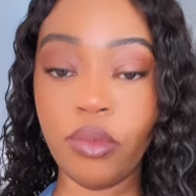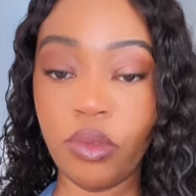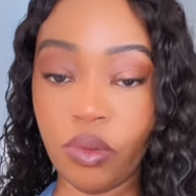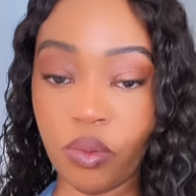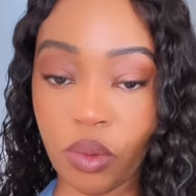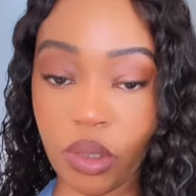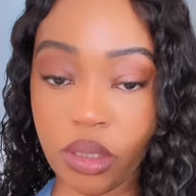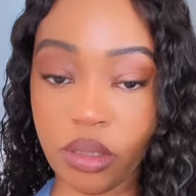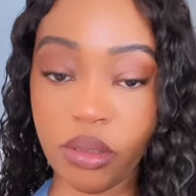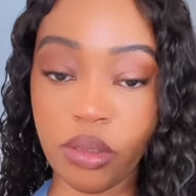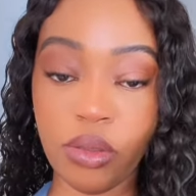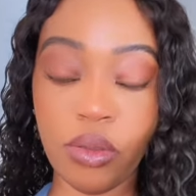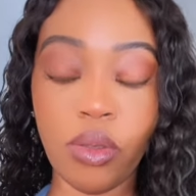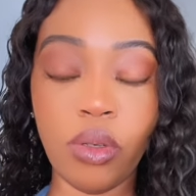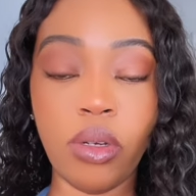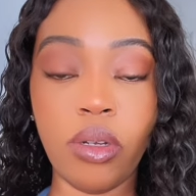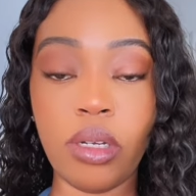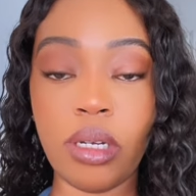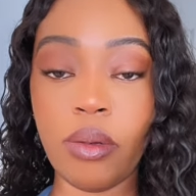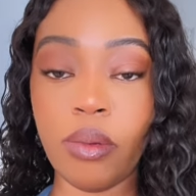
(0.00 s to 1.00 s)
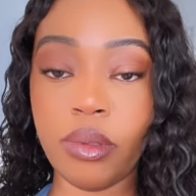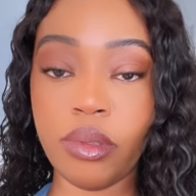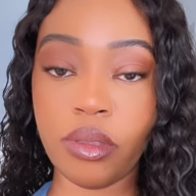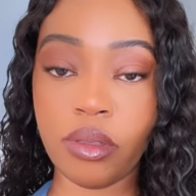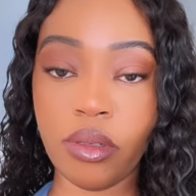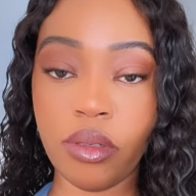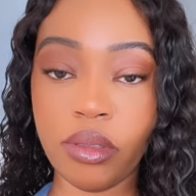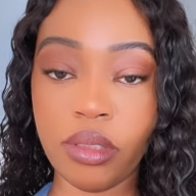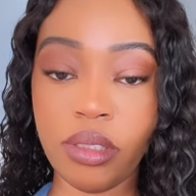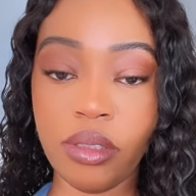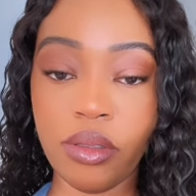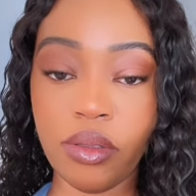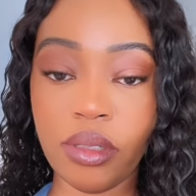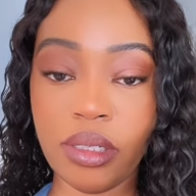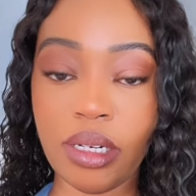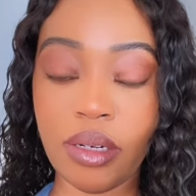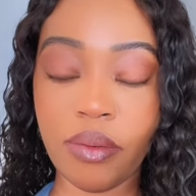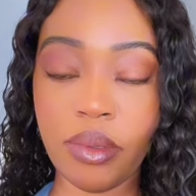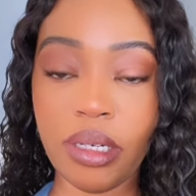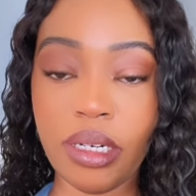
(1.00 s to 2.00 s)
you no longer want to continue
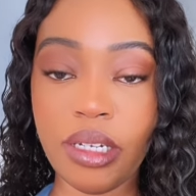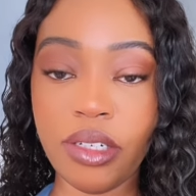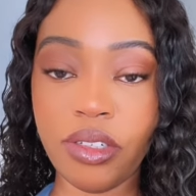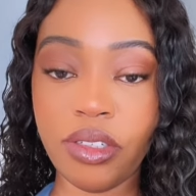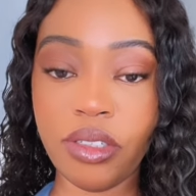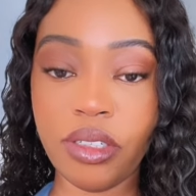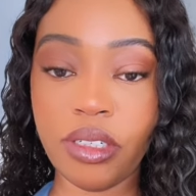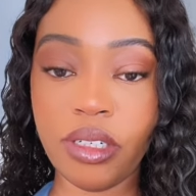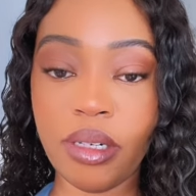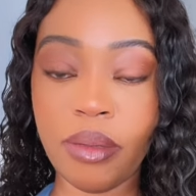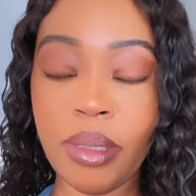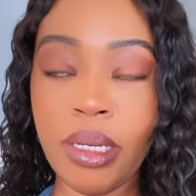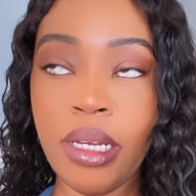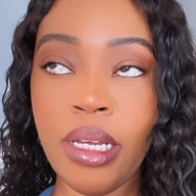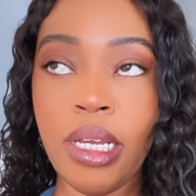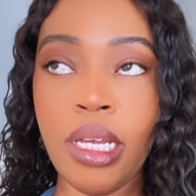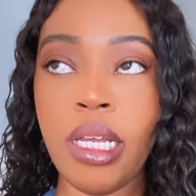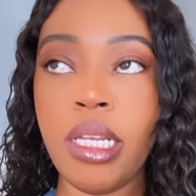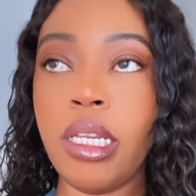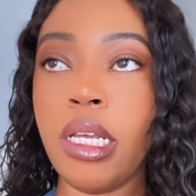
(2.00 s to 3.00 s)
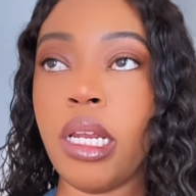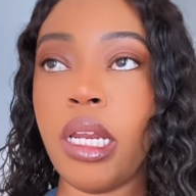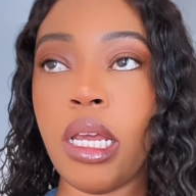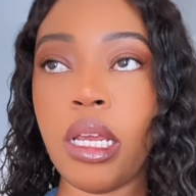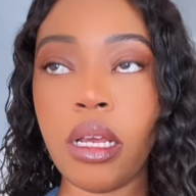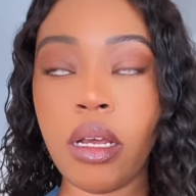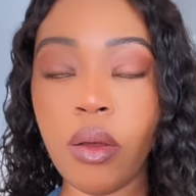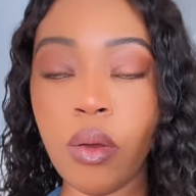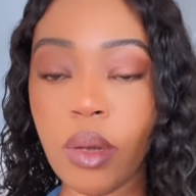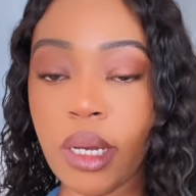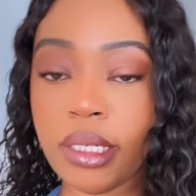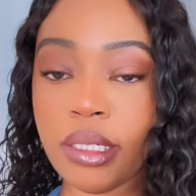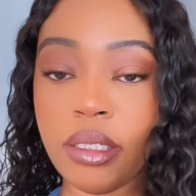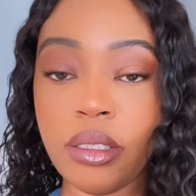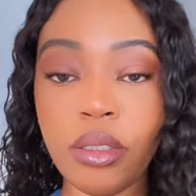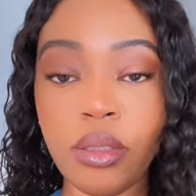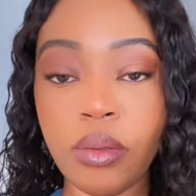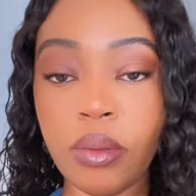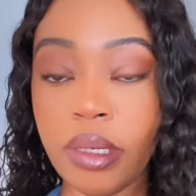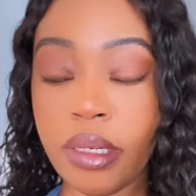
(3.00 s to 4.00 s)
that relationship, and they're like, oh, I
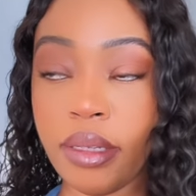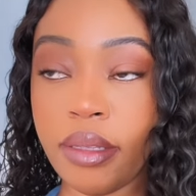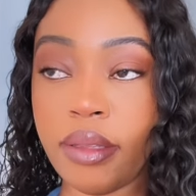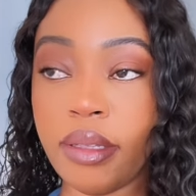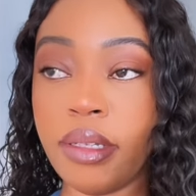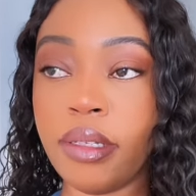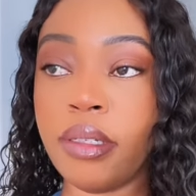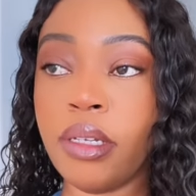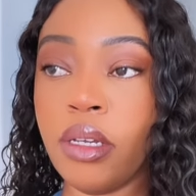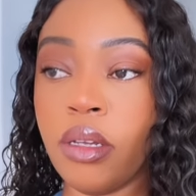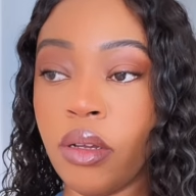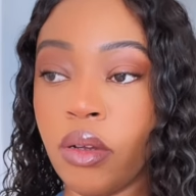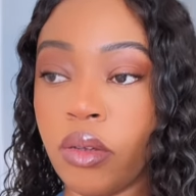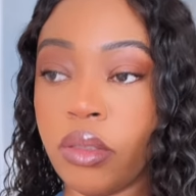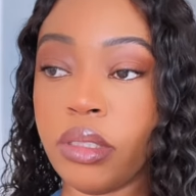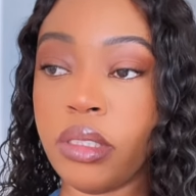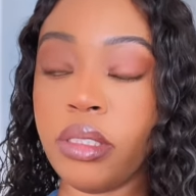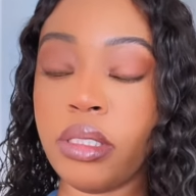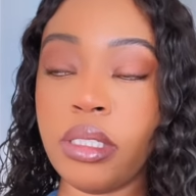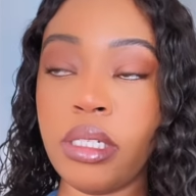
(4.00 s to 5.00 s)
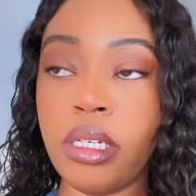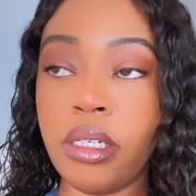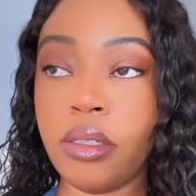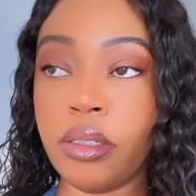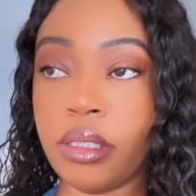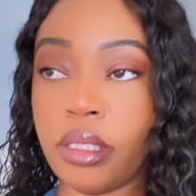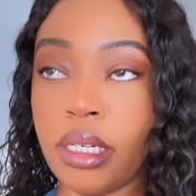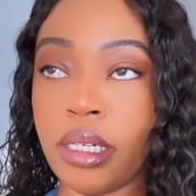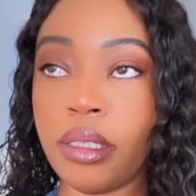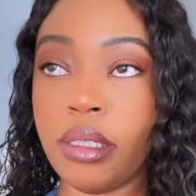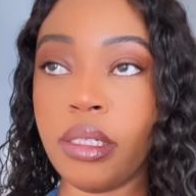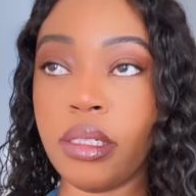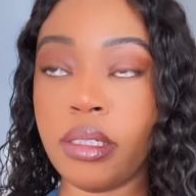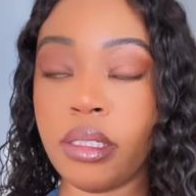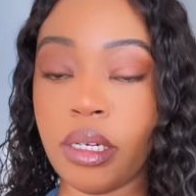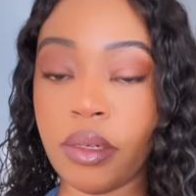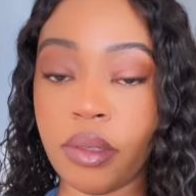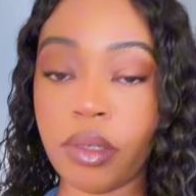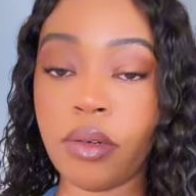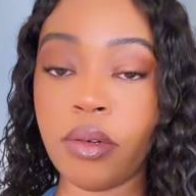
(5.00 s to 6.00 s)
didn't do anything. On this day, you said
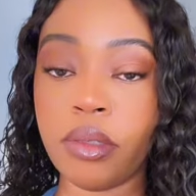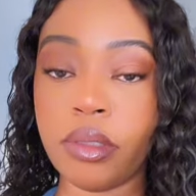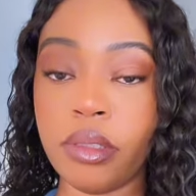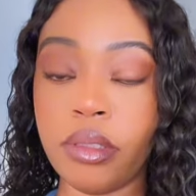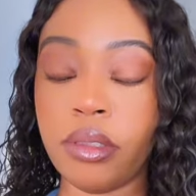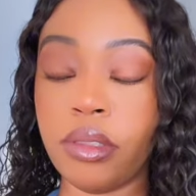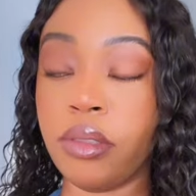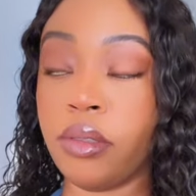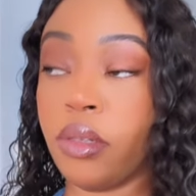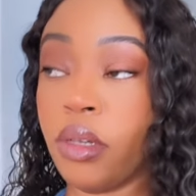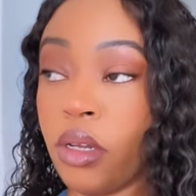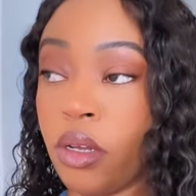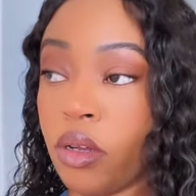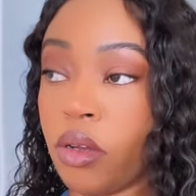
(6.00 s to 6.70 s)
this, I recorded you.